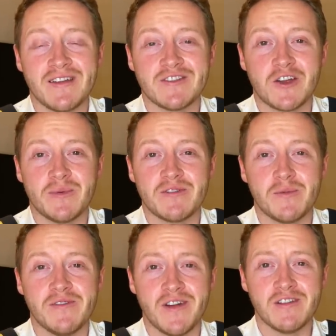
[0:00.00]
after coming
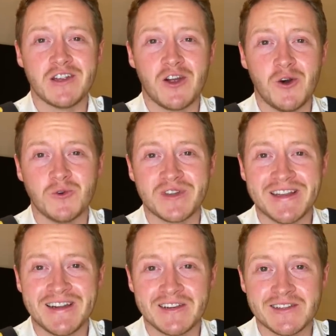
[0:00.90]
from a very cold
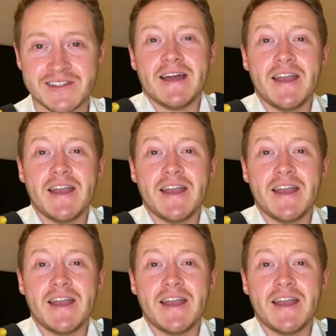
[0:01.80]
England.